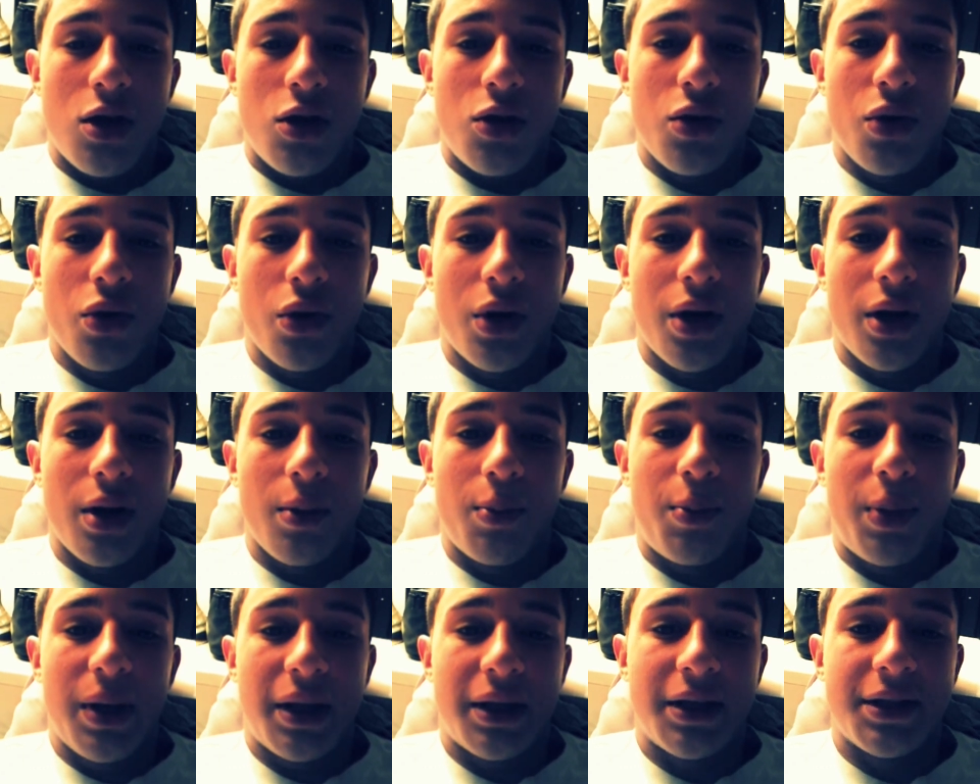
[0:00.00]
you're
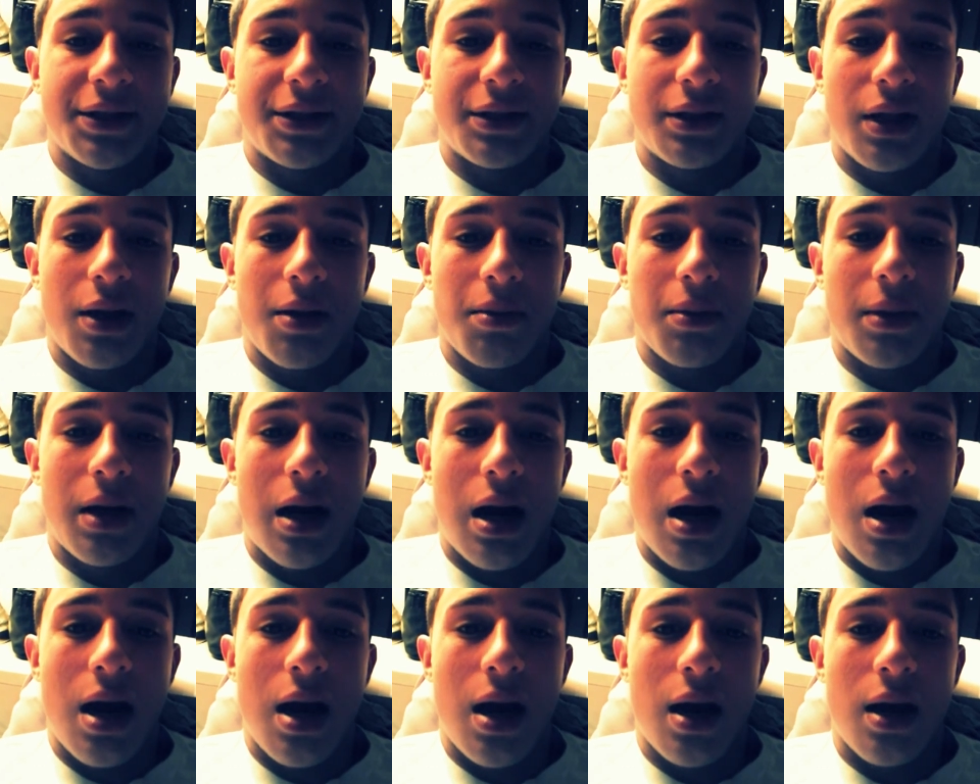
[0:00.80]
gonna pick the same
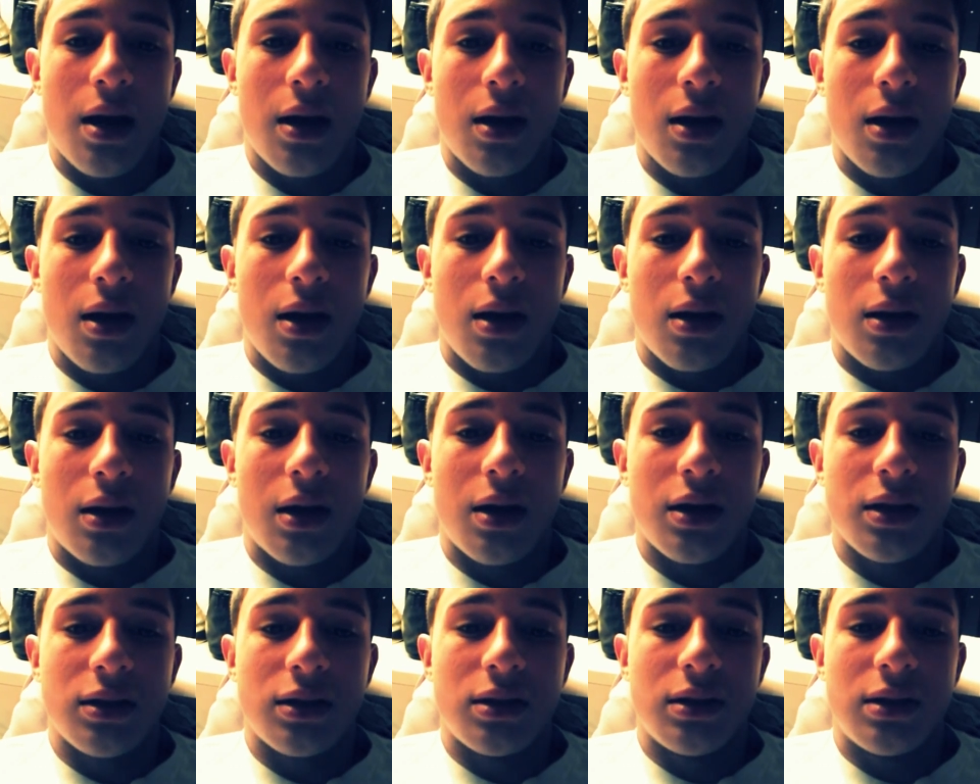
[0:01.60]
guy
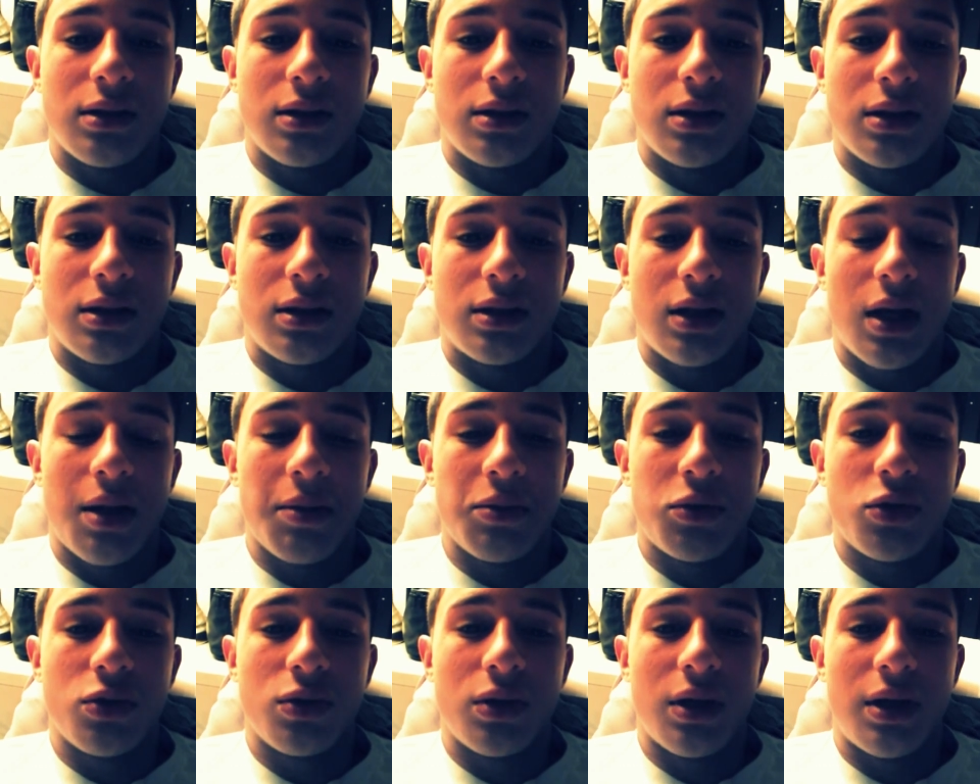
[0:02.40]
that is the
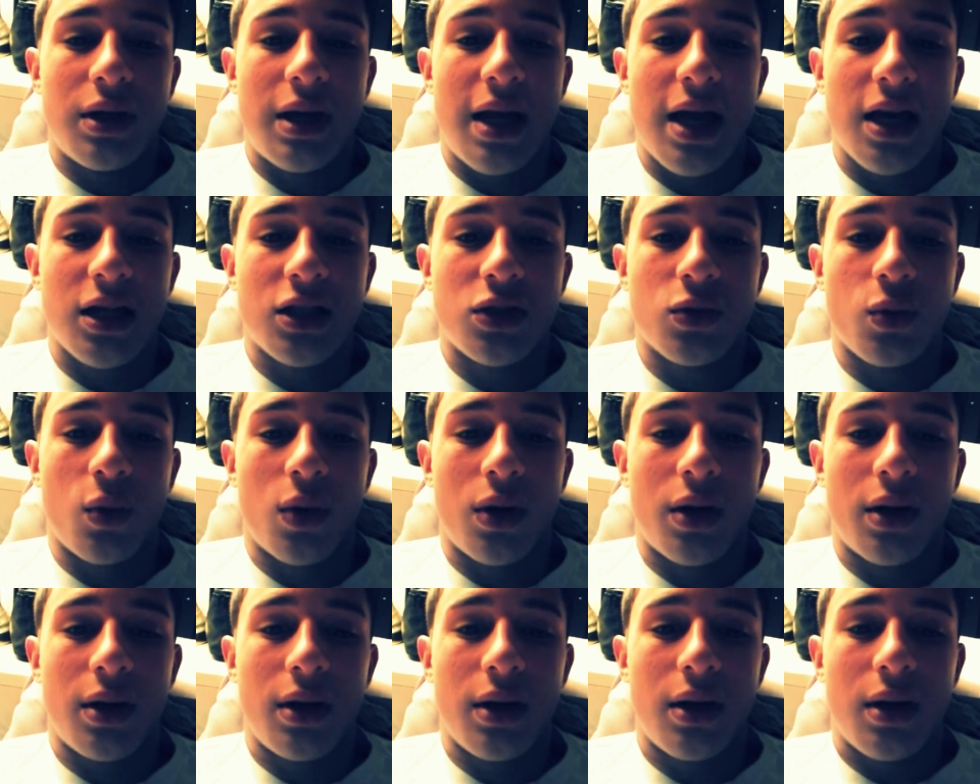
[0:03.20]
same to the next
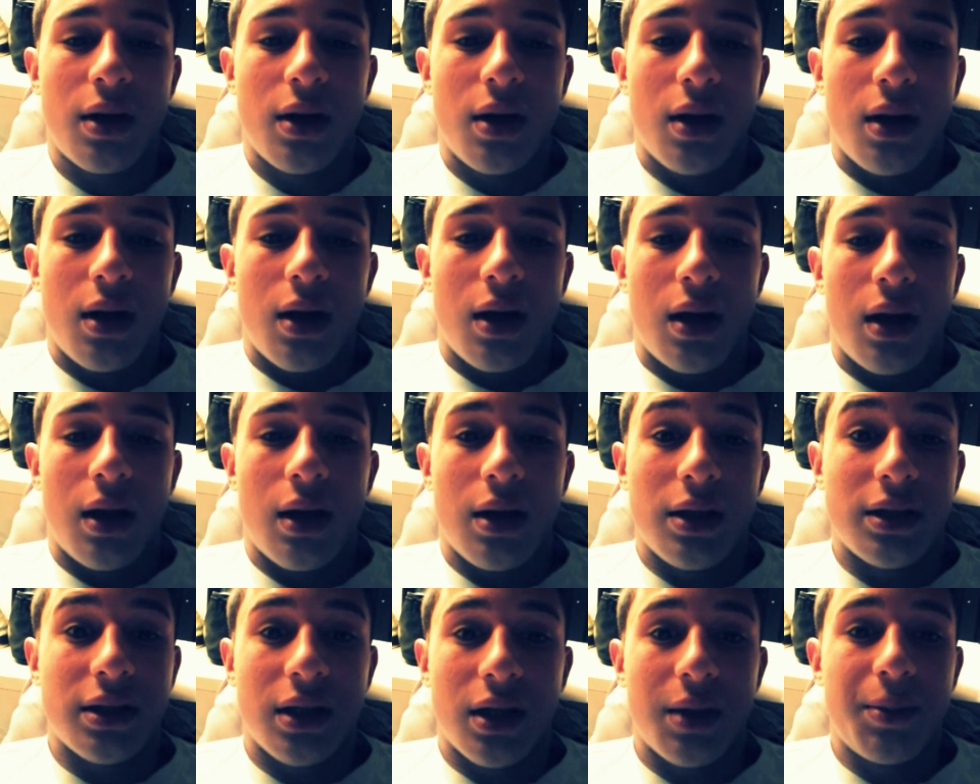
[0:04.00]
one,
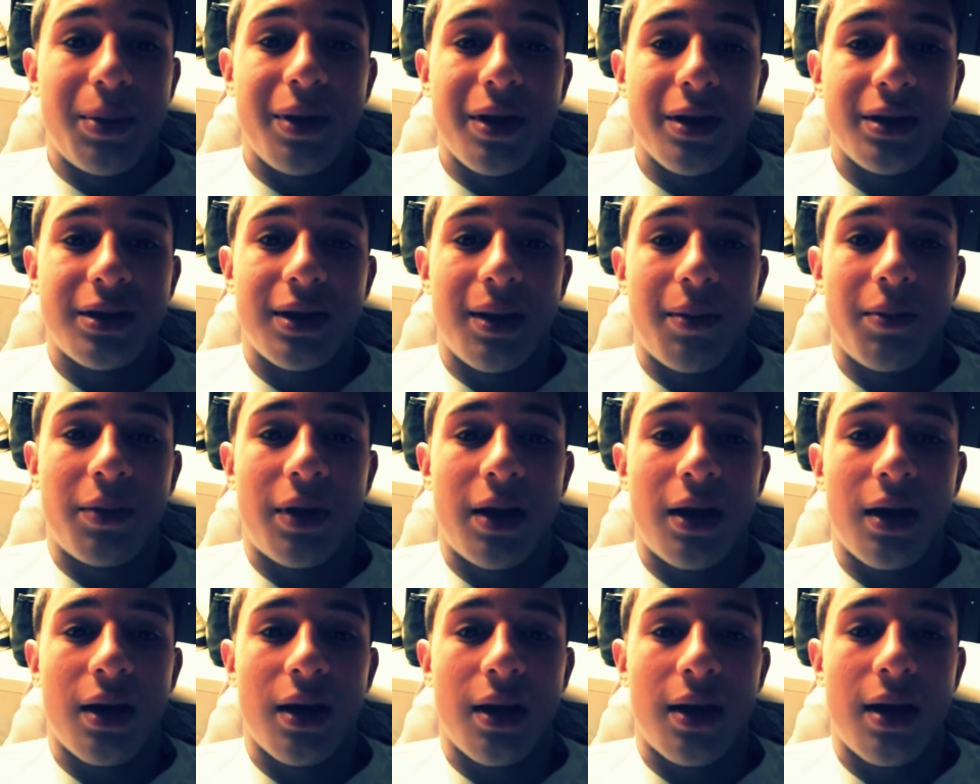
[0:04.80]
and it's gonna be the same
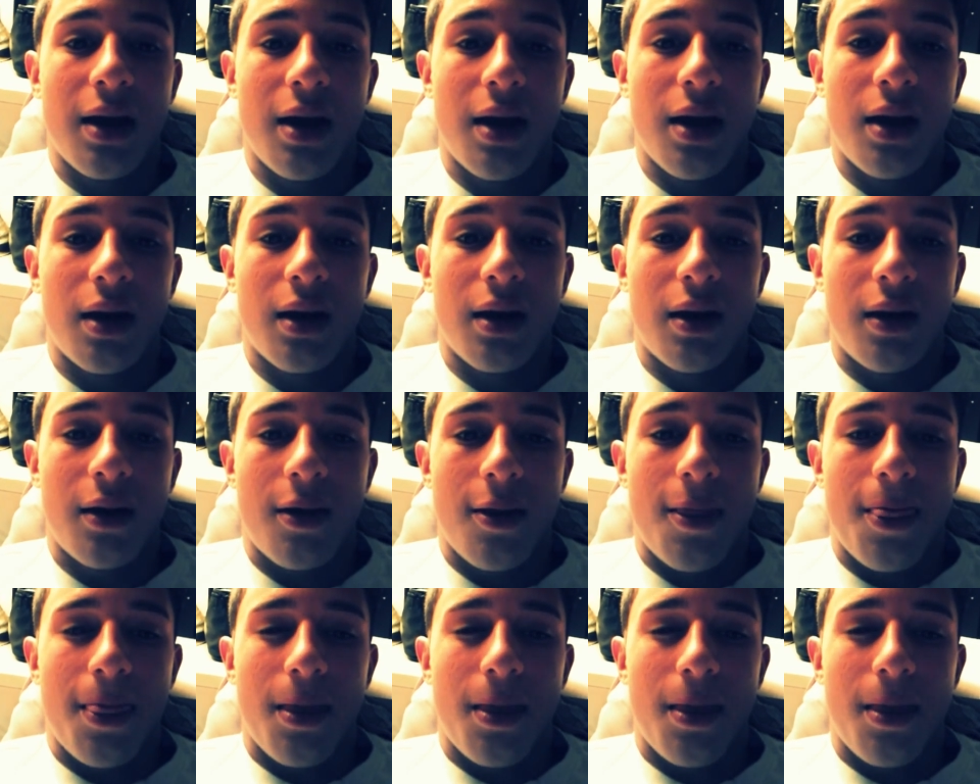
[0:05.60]
thing again.